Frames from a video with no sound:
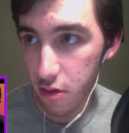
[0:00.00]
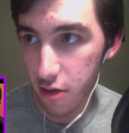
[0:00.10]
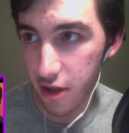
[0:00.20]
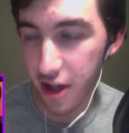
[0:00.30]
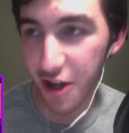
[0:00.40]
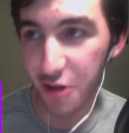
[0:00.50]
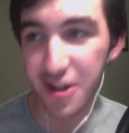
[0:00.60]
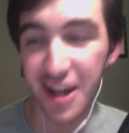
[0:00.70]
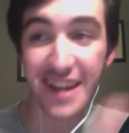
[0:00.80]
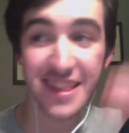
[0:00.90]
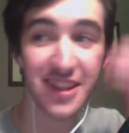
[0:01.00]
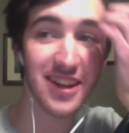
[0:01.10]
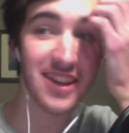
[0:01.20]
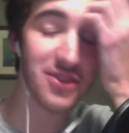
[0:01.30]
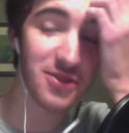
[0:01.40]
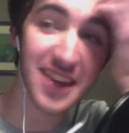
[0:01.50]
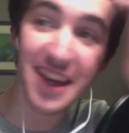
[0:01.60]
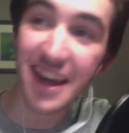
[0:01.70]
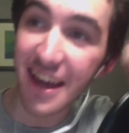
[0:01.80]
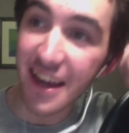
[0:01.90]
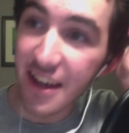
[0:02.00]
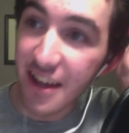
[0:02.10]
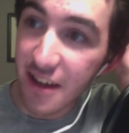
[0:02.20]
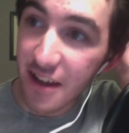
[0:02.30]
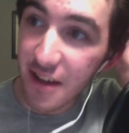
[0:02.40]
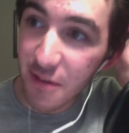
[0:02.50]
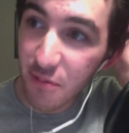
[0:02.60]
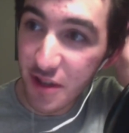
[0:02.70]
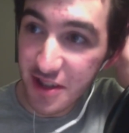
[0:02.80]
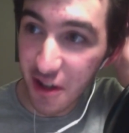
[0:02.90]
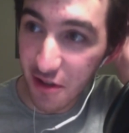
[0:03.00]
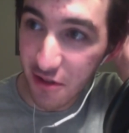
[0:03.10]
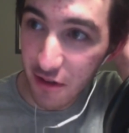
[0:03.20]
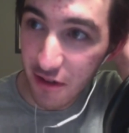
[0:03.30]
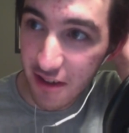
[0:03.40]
Oh God, they're gonna do that. Please don't do it.